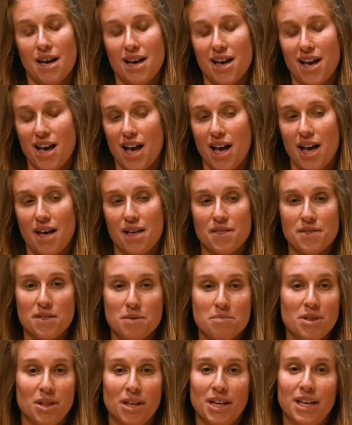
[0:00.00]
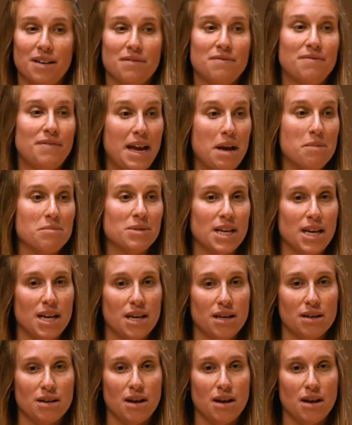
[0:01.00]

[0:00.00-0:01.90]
the Milligan family